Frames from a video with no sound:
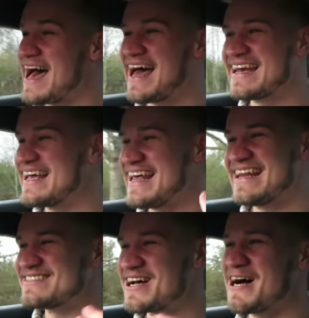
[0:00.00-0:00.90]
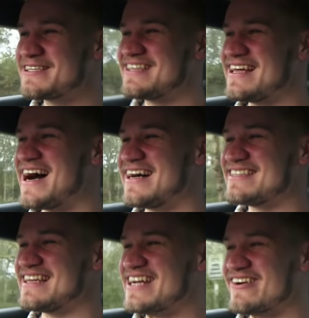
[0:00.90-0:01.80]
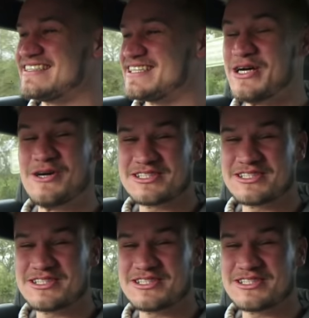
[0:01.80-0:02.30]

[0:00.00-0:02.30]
and it is utterly crazy.